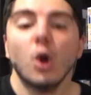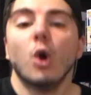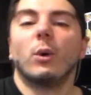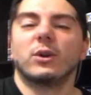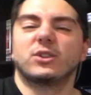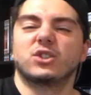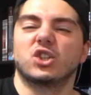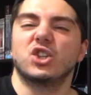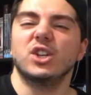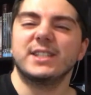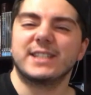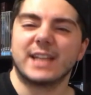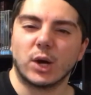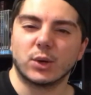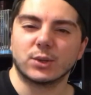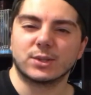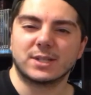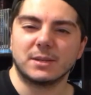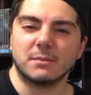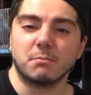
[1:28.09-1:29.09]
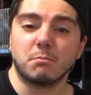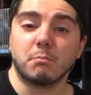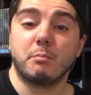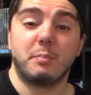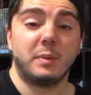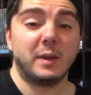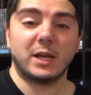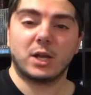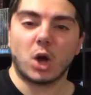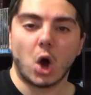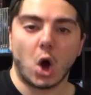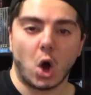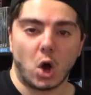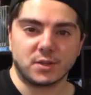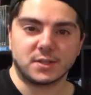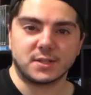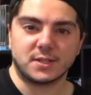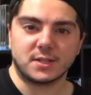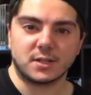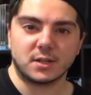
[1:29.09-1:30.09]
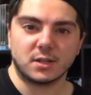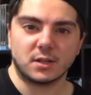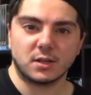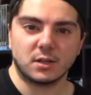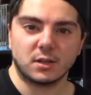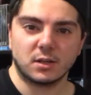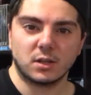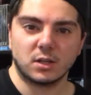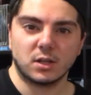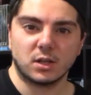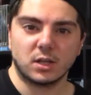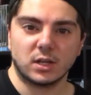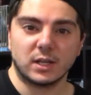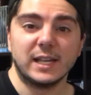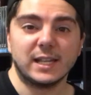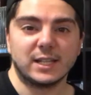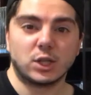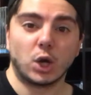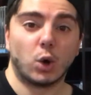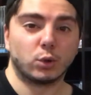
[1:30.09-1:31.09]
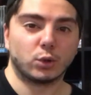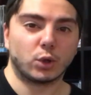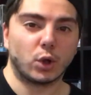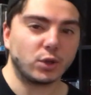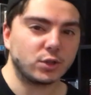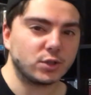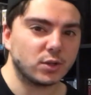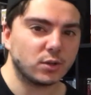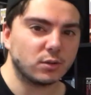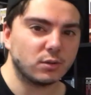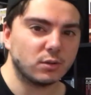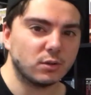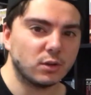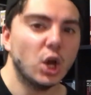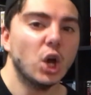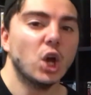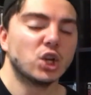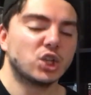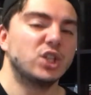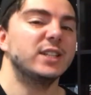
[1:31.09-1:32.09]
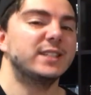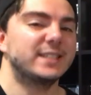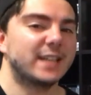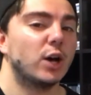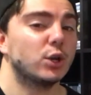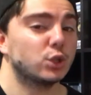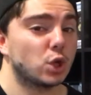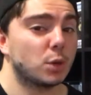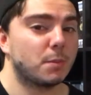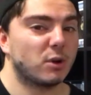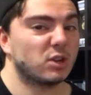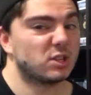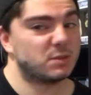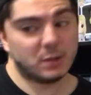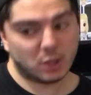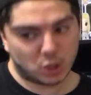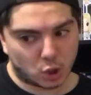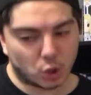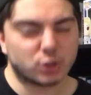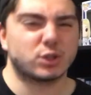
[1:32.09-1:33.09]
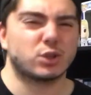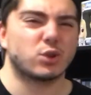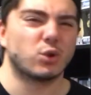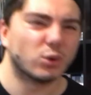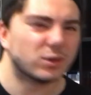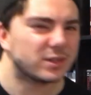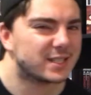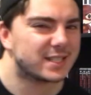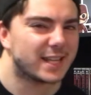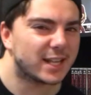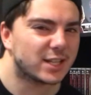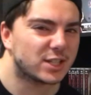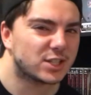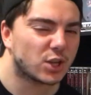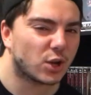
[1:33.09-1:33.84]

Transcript: Which she tells him because he told her to. She tells her parents because Thawne said